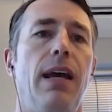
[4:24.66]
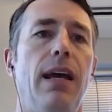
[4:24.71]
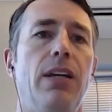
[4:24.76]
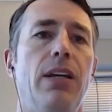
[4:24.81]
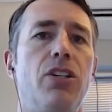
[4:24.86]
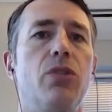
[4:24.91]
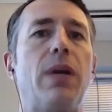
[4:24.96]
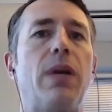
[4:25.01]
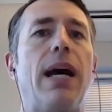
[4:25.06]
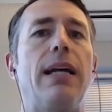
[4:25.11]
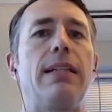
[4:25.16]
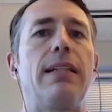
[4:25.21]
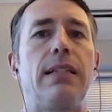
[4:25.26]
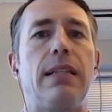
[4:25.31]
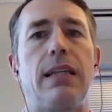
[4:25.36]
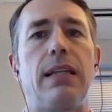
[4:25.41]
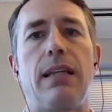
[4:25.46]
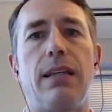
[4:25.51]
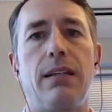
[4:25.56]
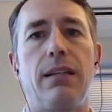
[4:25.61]
as you guys
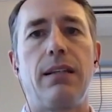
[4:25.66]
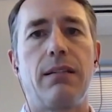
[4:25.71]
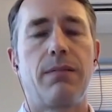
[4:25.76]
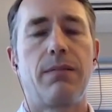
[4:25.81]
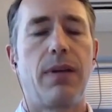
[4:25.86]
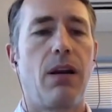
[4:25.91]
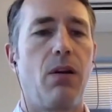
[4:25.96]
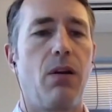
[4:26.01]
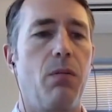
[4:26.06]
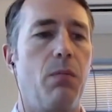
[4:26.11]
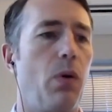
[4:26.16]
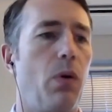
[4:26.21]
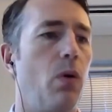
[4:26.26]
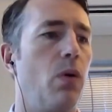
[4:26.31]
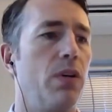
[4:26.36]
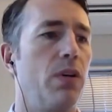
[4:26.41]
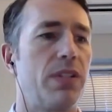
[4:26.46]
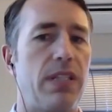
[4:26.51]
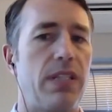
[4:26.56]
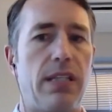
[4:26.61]
see,
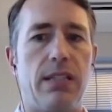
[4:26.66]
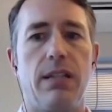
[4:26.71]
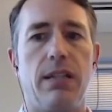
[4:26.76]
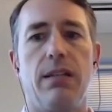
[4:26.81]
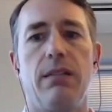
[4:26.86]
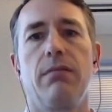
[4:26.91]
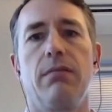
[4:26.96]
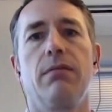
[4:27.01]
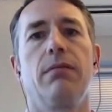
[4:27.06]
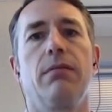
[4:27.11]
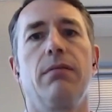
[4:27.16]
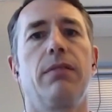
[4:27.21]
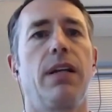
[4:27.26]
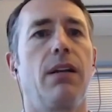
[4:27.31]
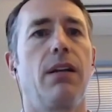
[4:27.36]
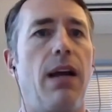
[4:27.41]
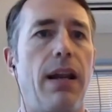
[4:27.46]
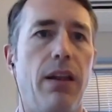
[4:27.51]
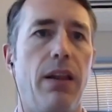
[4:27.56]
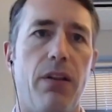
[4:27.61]
Bullhorn sees it, and
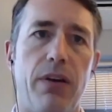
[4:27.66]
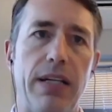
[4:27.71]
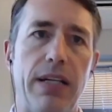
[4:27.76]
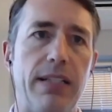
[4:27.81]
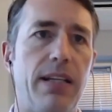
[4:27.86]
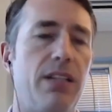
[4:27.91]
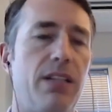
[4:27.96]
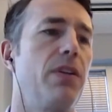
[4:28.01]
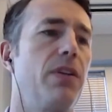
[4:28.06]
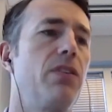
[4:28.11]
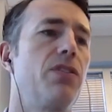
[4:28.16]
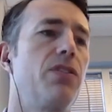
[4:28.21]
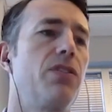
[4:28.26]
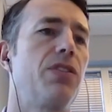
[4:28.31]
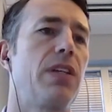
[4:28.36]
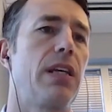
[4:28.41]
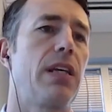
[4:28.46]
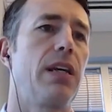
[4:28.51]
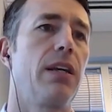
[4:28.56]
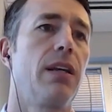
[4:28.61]
a lot of other ETS vendors
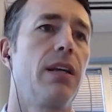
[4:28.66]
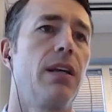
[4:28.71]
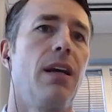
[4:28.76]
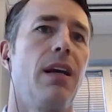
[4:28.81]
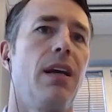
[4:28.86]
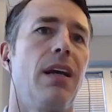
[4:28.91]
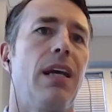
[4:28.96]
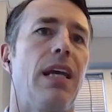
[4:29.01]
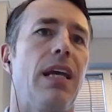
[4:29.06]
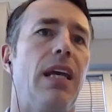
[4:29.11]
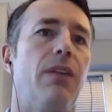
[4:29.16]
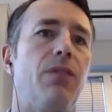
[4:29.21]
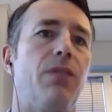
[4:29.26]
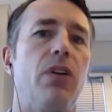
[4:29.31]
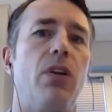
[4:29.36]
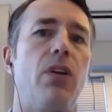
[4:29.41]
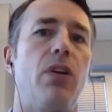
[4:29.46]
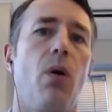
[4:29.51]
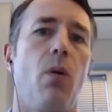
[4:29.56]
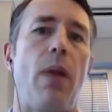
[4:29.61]
see it. If
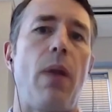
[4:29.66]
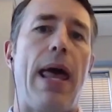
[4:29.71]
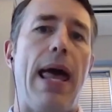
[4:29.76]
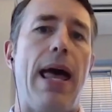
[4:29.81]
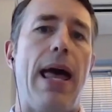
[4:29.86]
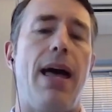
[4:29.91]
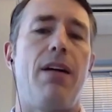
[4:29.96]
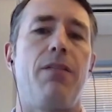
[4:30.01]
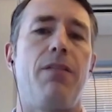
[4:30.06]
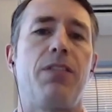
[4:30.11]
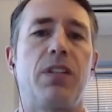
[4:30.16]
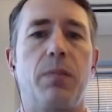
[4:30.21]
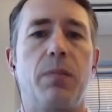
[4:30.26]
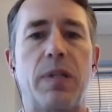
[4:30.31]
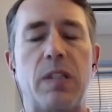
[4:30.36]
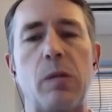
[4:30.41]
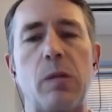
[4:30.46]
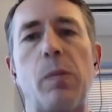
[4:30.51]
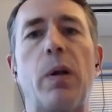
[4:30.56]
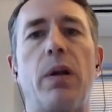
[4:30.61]
you don't have some
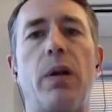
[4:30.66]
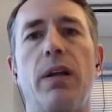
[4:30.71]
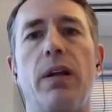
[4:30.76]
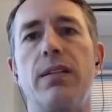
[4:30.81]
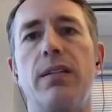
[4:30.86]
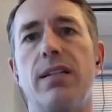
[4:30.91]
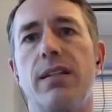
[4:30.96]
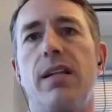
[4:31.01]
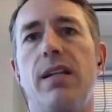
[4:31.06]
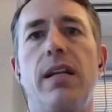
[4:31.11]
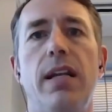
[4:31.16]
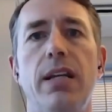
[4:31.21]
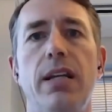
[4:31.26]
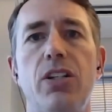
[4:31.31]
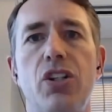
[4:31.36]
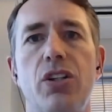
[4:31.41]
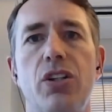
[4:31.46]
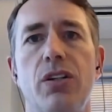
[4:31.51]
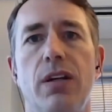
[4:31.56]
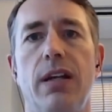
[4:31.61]
experience in the
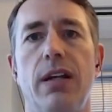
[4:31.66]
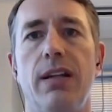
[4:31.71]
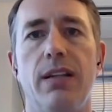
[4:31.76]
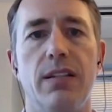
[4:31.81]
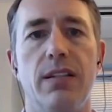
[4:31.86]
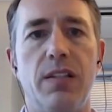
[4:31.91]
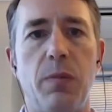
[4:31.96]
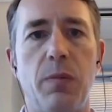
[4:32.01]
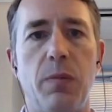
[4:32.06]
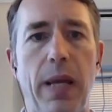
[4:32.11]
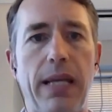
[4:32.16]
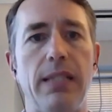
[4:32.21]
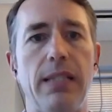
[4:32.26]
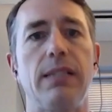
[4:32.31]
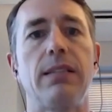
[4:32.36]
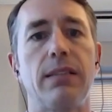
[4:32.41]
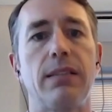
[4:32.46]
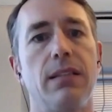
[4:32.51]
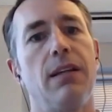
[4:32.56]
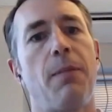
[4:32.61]
niche and in the
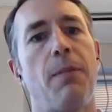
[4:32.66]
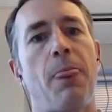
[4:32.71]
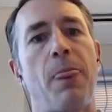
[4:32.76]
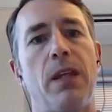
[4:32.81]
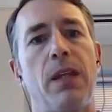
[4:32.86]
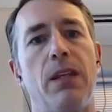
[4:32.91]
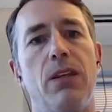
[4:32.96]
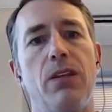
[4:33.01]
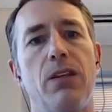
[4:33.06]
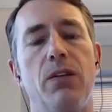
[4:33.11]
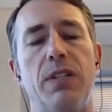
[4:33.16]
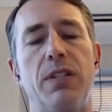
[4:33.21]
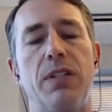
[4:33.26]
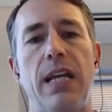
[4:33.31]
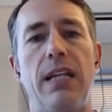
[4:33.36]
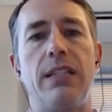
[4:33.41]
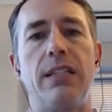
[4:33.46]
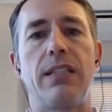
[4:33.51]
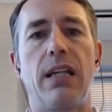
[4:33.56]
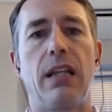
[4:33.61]
space, you
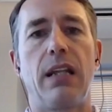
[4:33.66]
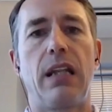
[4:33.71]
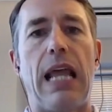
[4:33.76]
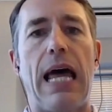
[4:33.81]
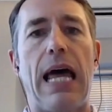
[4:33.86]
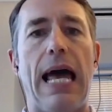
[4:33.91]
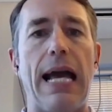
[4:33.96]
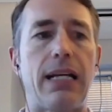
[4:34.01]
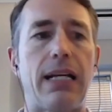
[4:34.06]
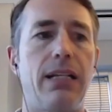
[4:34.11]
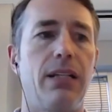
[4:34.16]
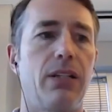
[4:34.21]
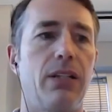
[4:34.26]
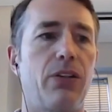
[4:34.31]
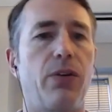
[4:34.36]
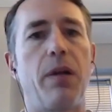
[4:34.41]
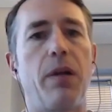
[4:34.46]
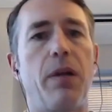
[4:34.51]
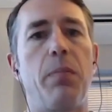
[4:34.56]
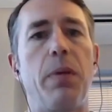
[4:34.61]
tend to lack
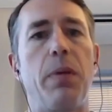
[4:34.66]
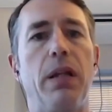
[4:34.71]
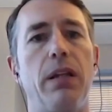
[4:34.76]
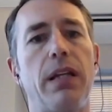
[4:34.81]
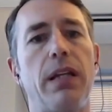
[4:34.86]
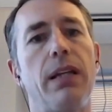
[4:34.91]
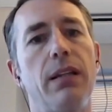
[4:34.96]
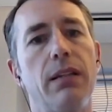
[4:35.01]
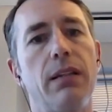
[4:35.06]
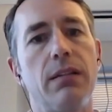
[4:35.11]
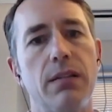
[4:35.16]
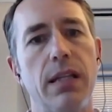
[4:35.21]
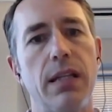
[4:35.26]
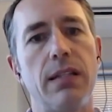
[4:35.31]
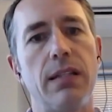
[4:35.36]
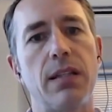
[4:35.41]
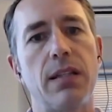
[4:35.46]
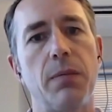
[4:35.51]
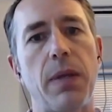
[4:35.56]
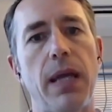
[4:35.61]
credibility
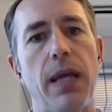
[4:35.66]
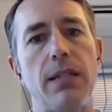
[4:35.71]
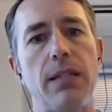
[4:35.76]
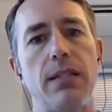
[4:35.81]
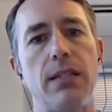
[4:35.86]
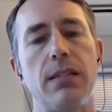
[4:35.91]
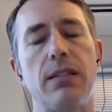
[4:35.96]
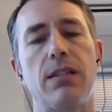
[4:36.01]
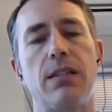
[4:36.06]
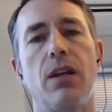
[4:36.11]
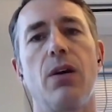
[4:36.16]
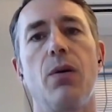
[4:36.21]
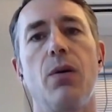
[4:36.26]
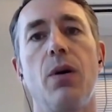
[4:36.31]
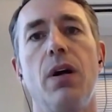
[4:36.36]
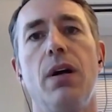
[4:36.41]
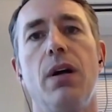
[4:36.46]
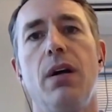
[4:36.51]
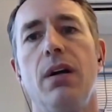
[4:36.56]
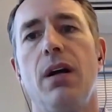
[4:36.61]
in some cases. So,
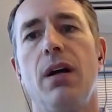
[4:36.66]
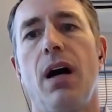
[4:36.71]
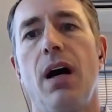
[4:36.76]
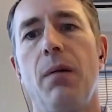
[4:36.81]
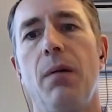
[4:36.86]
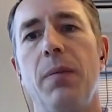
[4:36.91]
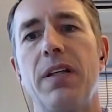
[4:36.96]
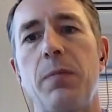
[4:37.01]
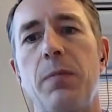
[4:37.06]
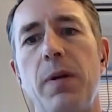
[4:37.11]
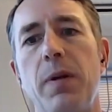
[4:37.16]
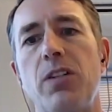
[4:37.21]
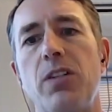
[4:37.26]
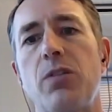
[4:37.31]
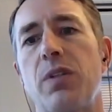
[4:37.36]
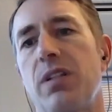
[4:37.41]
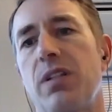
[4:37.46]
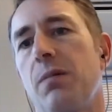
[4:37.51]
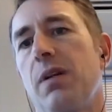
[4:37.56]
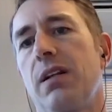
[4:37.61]

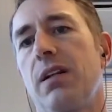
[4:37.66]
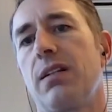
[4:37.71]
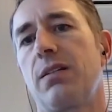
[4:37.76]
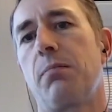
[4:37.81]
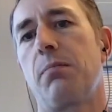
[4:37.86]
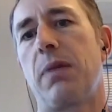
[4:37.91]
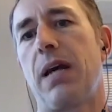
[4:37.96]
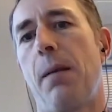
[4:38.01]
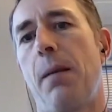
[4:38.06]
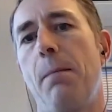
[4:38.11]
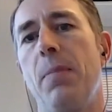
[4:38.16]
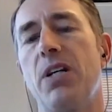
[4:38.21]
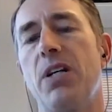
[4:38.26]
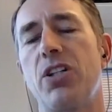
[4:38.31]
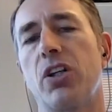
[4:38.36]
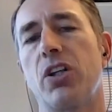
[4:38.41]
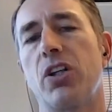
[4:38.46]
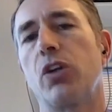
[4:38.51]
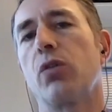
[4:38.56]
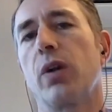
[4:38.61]
especially something as kind of
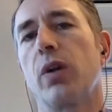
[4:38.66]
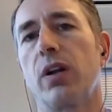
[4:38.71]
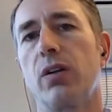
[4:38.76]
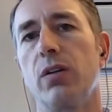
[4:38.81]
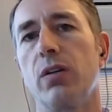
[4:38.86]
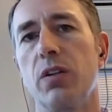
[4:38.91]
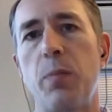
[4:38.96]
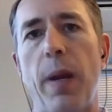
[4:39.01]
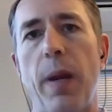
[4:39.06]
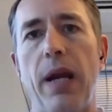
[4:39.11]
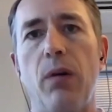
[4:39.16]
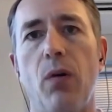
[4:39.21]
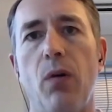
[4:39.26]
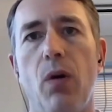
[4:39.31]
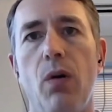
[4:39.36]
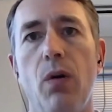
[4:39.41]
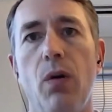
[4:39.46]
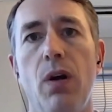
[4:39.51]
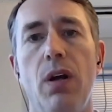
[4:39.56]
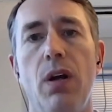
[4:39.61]
mission critical as
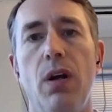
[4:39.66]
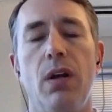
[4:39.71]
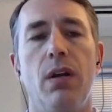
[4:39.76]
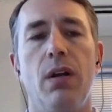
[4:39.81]
payroll.